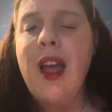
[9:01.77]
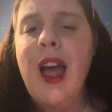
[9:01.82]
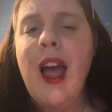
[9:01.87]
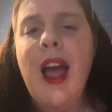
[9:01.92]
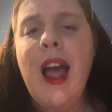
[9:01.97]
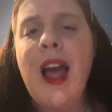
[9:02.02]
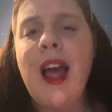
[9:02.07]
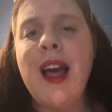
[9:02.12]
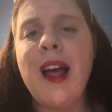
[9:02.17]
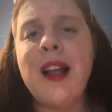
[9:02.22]

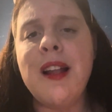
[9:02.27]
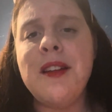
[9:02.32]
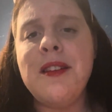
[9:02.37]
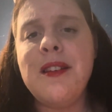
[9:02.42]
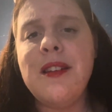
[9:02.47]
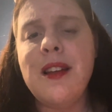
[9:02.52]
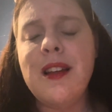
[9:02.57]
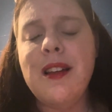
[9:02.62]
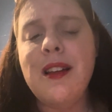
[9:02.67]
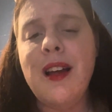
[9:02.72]

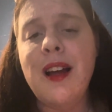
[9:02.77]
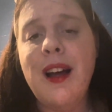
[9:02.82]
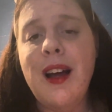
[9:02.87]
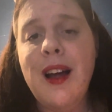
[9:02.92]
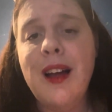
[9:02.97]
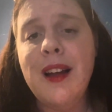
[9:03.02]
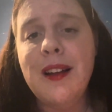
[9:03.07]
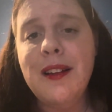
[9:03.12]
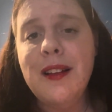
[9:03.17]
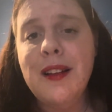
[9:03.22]
And
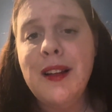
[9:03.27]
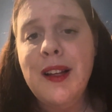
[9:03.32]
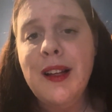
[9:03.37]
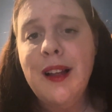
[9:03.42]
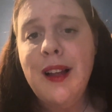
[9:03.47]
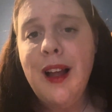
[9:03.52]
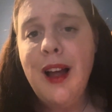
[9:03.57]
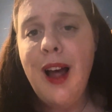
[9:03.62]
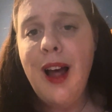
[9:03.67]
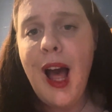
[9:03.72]

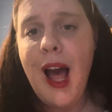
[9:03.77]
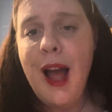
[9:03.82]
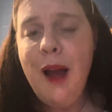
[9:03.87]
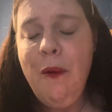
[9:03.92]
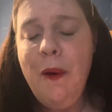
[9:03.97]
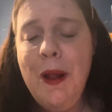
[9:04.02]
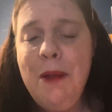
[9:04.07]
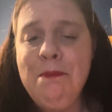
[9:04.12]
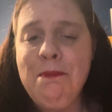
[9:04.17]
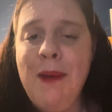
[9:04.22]
I
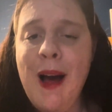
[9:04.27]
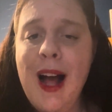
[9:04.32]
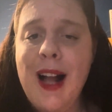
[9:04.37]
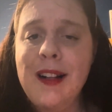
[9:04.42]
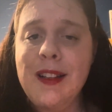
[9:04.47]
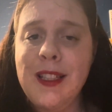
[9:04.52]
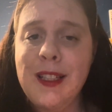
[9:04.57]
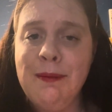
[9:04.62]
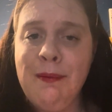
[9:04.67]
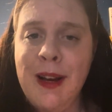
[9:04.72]
went
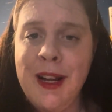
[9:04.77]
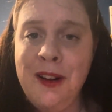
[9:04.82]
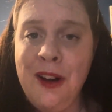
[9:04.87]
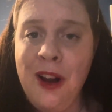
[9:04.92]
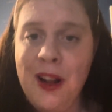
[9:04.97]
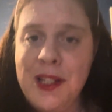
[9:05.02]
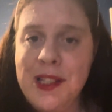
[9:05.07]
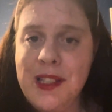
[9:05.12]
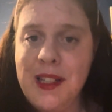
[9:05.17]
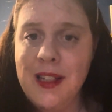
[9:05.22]
back to my
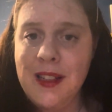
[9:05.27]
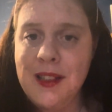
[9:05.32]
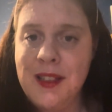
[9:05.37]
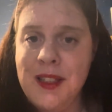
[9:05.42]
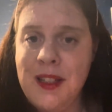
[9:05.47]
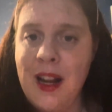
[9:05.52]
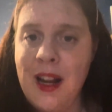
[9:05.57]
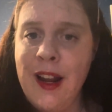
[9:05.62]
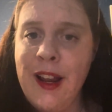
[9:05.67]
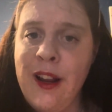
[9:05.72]
Gnostic
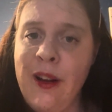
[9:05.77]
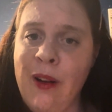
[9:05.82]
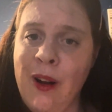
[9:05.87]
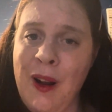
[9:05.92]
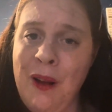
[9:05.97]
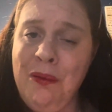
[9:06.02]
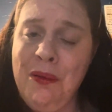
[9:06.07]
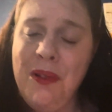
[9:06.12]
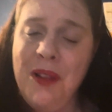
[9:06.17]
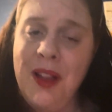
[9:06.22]
study
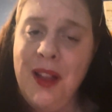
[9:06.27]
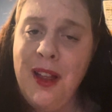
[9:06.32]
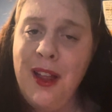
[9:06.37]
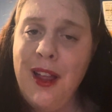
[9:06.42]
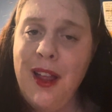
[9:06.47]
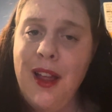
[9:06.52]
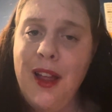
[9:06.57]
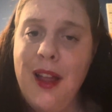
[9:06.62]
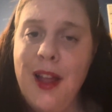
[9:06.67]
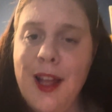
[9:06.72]
group,
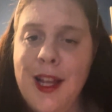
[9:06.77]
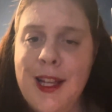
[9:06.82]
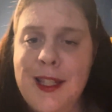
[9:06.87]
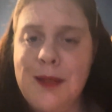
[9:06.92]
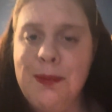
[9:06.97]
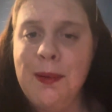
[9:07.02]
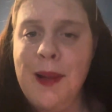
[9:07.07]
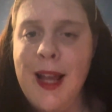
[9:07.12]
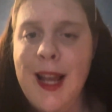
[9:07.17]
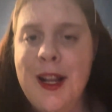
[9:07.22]

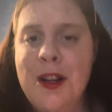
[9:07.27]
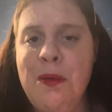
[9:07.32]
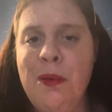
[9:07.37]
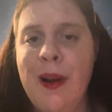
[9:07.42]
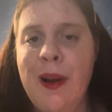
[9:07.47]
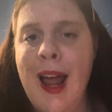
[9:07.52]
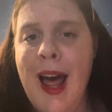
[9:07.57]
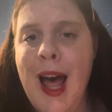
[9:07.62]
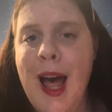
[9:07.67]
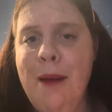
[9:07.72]
explained
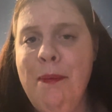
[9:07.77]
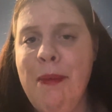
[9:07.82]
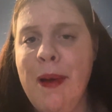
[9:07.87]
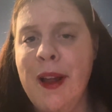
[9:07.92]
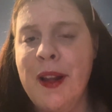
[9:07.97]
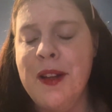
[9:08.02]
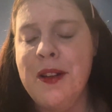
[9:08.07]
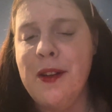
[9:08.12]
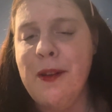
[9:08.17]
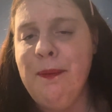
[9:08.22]
what
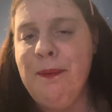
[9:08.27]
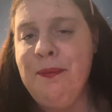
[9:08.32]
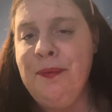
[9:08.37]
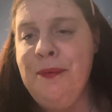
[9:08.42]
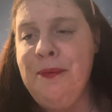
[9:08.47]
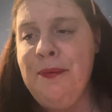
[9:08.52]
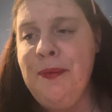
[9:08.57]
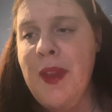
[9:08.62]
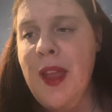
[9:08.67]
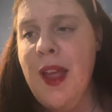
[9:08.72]
happened,
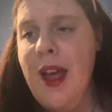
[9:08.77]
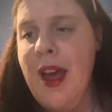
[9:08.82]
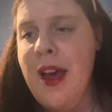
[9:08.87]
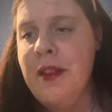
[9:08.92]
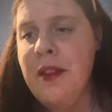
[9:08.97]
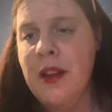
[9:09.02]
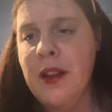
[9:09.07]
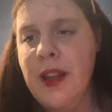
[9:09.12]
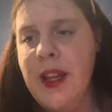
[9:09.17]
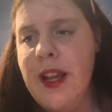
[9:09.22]

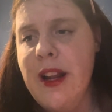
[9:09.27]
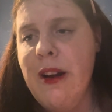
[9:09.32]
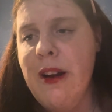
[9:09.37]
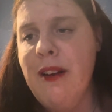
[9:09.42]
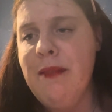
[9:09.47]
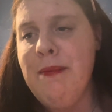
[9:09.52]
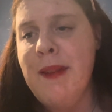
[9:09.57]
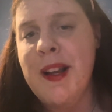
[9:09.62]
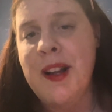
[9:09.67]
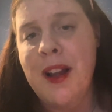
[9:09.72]
and the leader
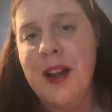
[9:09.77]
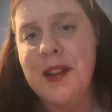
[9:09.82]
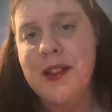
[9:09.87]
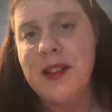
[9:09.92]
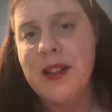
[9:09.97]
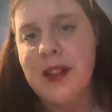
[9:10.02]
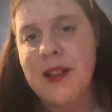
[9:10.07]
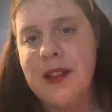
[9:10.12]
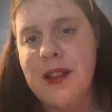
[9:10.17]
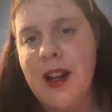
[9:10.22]
of my
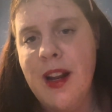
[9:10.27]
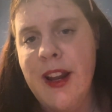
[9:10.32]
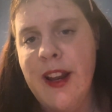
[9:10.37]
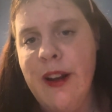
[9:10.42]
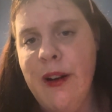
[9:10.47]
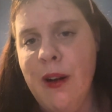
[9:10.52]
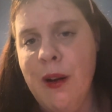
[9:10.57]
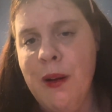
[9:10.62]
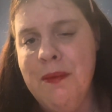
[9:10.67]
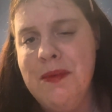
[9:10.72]
Gnostic study
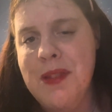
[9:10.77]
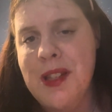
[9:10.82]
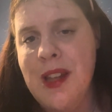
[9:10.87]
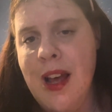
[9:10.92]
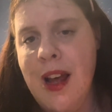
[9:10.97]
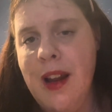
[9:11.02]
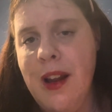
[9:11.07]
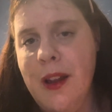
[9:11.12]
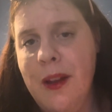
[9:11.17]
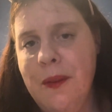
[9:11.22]
group
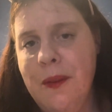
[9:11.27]
said,